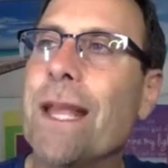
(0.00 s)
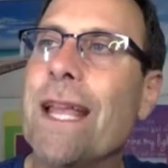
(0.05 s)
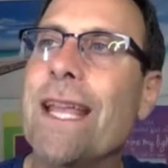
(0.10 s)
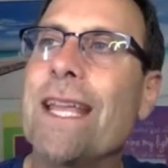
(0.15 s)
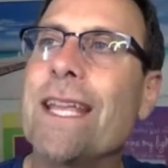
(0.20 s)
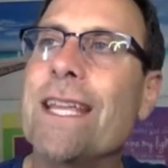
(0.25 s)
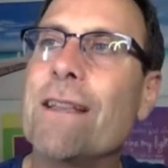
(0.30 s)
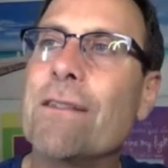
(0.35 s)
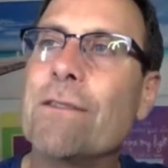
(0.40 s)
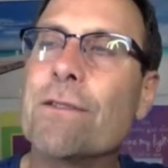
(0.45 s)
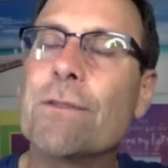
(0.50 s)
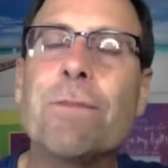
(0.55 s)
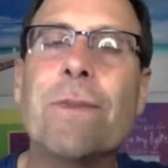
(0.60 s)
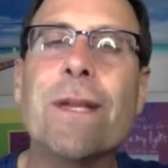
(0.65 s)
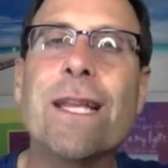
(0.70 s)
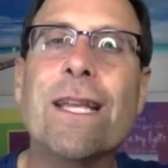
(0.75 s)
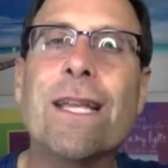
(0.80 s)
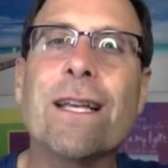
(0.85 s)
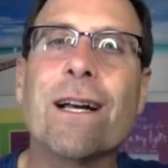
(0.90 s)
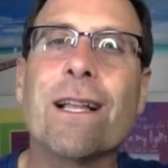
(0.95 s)
He gives
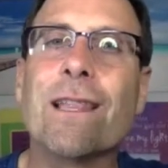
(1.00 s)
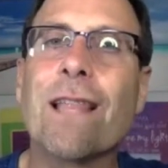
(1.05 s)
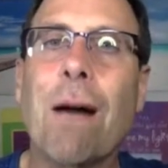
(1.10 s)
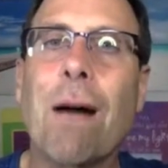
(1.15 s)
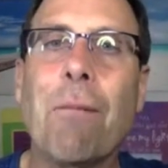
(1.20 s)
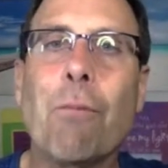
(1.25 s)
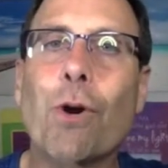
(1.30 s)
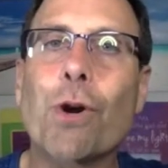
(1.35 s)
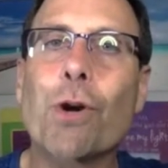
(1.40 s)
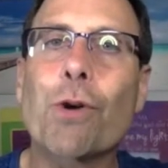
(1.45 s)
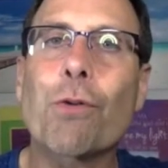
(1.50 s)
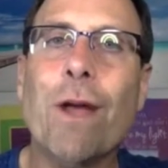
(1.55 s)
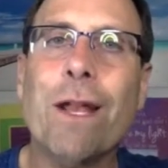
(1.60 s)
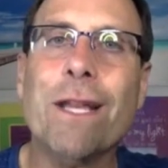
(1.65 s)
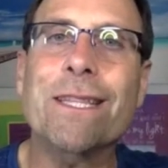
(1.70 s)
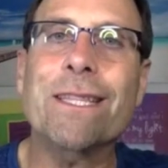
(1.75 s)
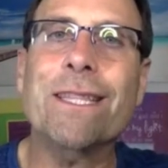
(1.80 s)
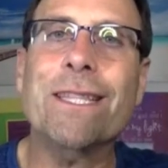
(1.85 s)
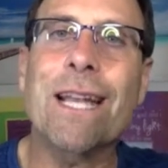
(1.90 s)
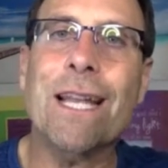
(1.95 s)
me a lot more
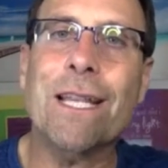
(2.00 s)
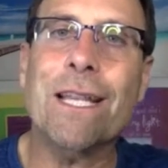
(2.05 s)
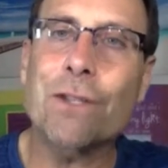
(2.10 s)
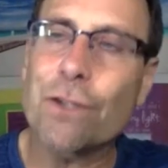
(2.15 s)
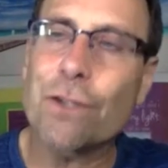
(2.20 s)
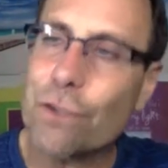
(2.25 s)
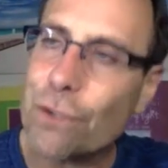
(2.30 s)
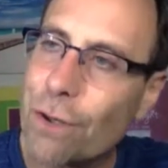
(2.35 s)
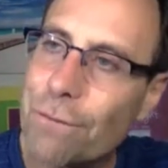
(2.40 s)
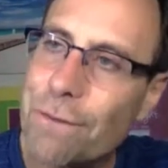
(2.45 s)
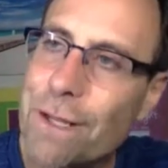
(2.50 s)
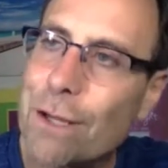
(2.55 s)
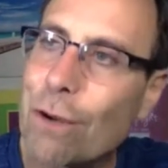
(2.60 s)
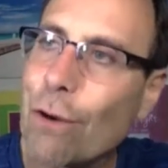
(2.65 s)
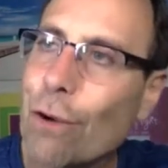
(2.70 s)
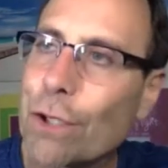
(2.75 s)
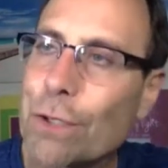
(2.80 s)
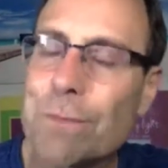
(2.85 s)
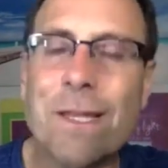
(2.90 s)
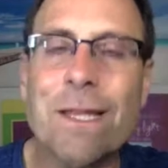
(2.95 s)
credit than I deserve. He
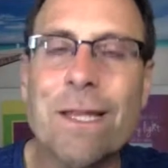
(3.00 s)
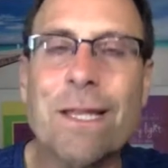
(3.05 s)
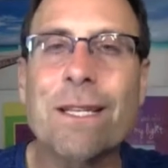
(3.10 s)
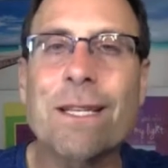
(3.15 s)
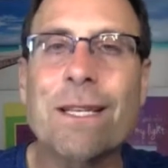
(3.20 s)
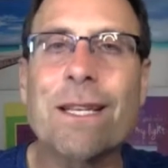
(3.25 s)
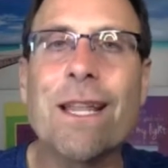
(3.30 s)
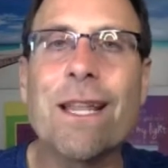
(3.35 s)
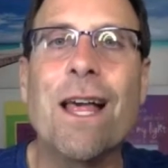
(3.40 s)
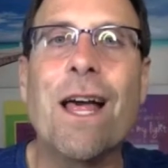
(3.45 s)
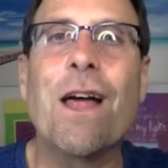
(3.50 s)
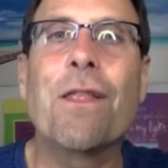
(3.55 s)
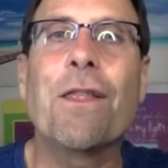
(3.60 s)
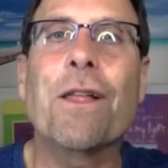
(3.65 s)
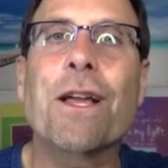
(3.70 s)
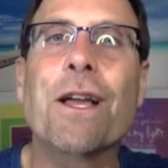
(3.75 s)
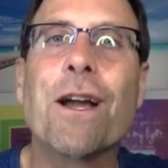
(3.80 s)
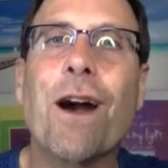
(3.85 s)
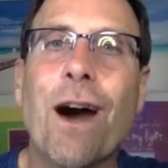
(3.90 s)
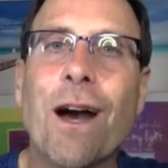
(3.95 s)
calls me the
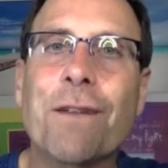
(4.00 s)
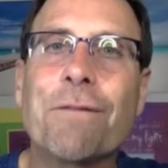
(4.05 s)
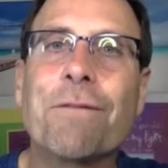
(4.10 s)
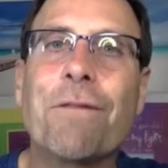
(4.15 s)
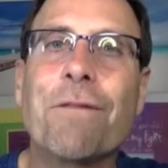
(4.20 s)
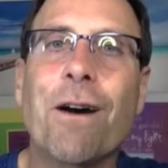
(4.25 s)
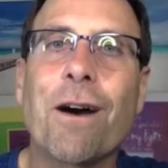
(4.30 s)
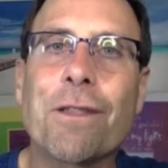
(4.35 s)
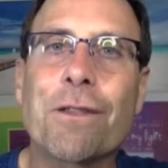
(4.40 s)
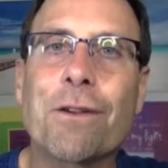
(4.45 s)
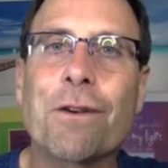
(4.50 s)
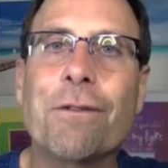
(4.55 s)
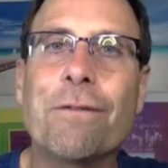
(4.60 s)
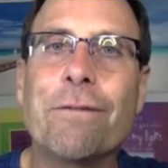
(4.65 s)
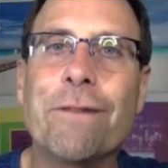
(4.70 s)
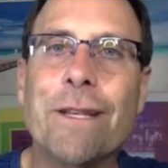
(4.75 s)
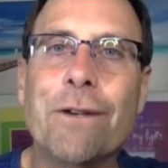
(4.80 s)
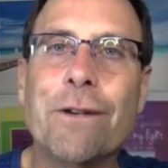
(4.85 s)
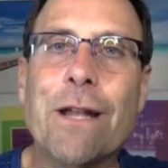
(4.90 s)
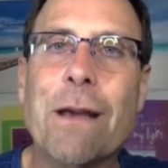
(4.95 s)
godfather of
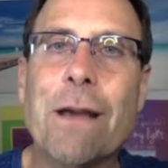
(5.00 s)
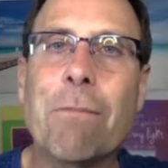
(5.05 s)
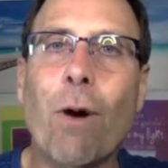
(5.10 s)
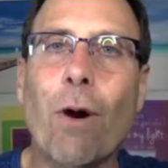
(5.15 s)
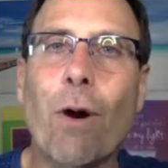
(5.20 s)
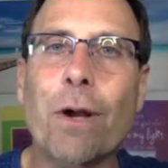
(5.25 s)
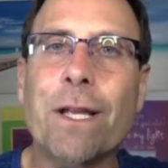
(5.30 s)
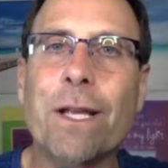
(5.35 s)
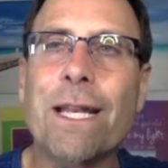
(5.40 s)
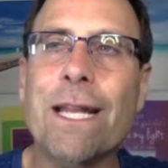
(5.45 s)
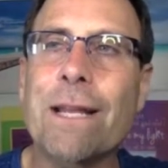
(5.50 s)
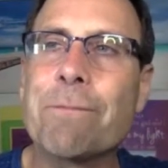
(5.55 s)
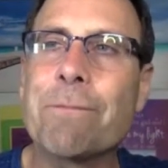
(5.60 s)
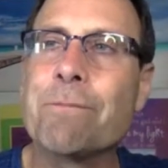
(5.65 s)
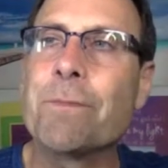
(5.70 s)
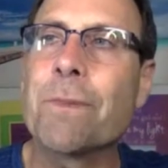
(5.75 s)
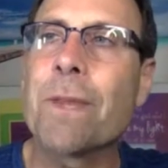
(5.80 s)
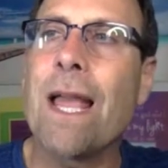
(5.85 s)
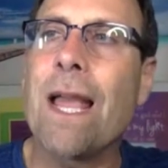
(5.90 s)
internet marketing.